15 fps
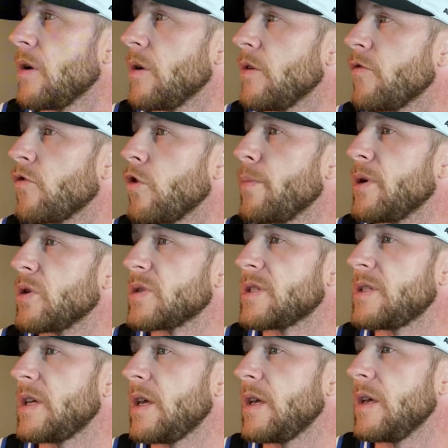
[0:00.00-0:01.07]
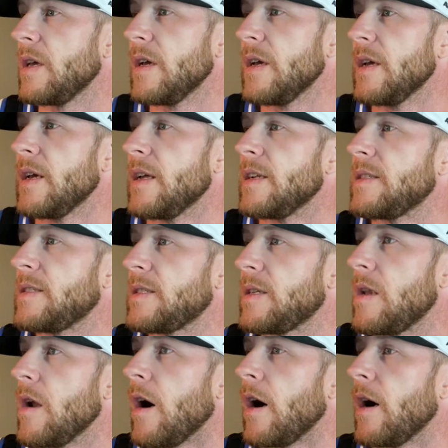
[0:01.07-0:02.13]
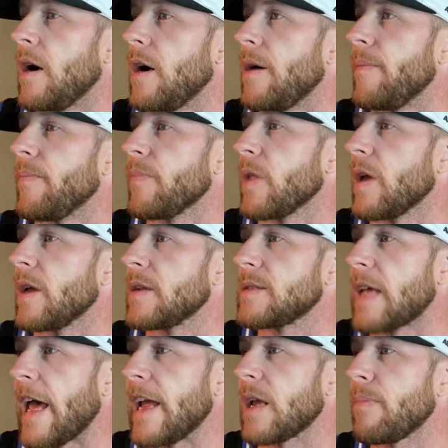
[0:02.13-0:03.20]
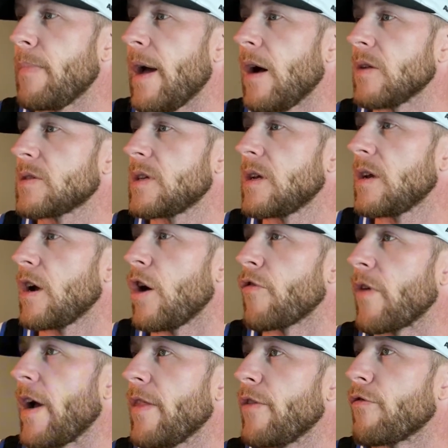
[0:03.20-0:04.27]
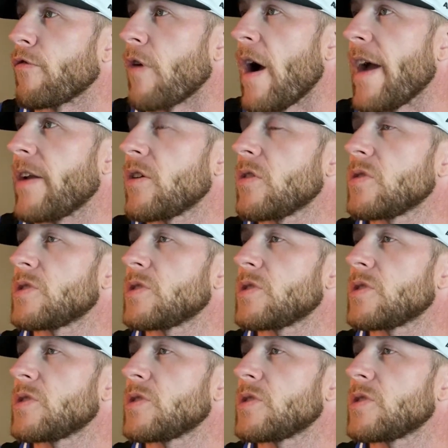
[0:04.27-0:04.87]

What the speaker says: roomier seat, tank mounted around the rider.